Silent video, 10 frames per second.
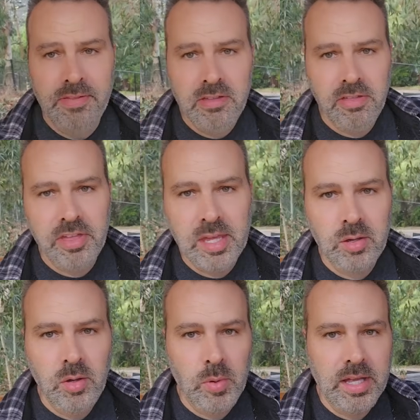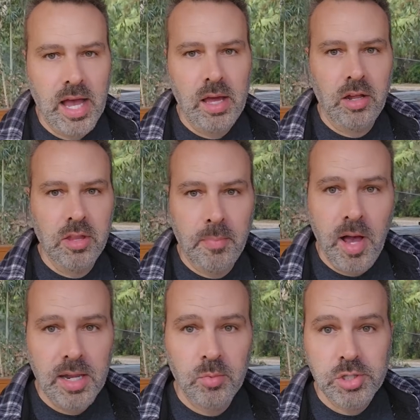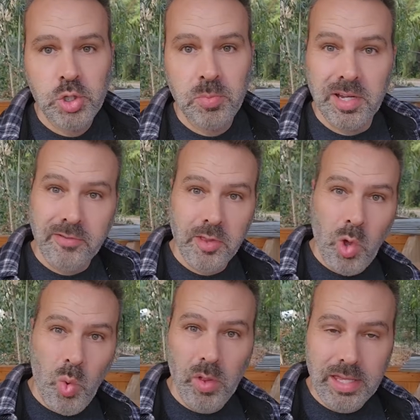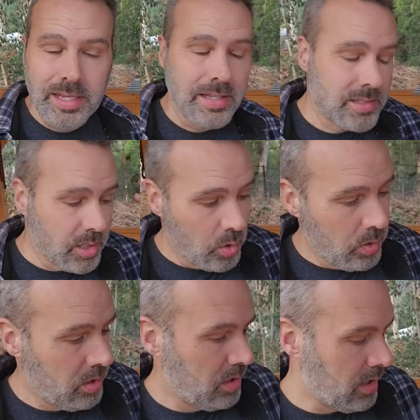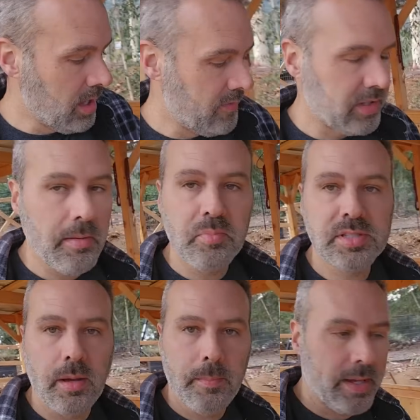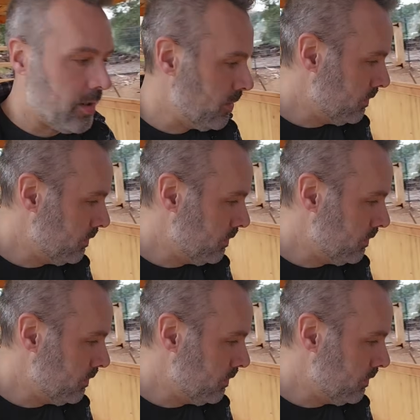the other thing we got on the bottom was too big for the hole in it, so I'll have to come up with something better.